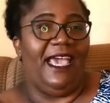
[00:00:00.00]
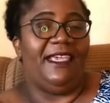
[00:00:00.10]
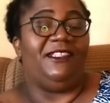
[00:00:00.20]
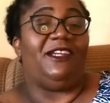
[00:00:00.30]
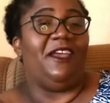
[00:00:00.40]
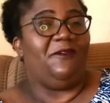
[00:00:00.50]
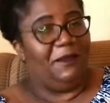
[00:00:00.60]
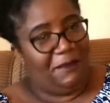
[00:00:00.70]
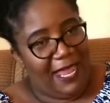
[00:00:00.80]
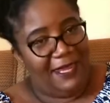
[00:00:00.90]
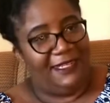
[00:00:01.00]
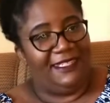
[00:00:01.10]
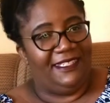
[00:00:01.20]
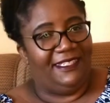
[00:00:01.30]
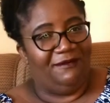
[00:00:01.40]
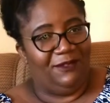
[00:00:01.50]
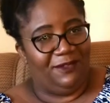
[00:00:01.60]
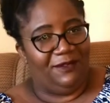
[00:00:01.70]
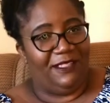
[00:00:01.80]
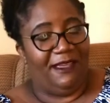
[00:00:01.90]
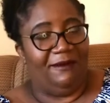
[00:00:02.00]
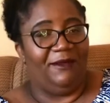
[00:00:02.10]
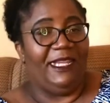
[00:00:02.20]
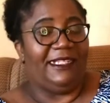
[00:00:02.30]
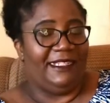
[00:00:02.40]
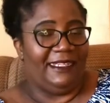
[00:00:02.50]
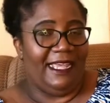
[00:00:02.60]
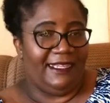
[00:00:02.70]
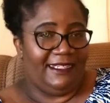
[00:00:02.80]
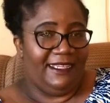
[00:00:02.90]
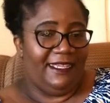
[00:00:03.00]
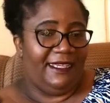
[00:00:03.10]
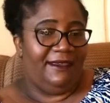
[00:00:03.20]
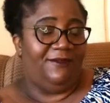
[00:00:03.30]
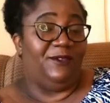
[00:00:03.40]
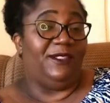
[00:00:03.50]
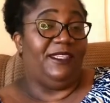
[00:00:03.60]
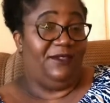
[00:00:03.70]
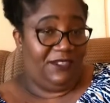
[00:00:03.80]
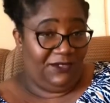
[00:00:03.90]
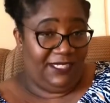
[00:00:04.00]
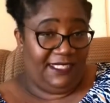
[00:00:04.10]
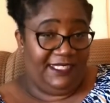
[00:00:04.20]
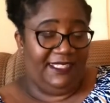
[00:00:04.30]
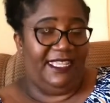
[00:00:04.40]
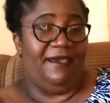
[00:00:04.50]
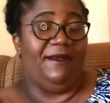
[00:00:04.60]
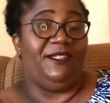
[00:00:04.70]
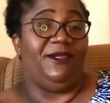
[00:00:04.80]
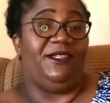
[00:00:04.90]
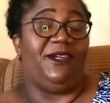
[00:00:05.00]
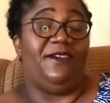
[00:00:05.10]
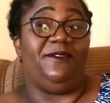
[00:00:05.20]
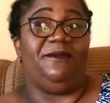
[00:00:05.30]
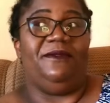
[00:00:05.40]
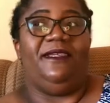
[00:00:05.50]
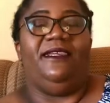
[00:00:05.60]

I drive the band most of the time late at night for safety reasons. I make sure I drive them.